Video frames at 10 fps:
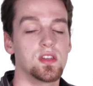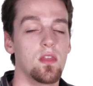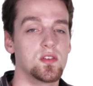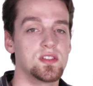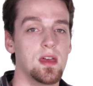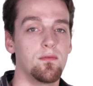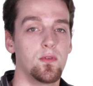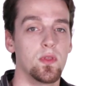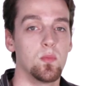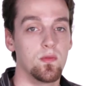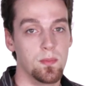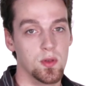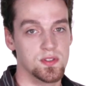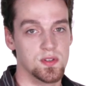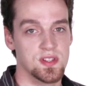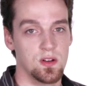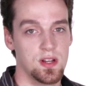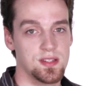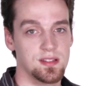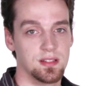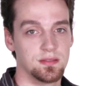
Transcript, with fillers: another step for the movie poster series.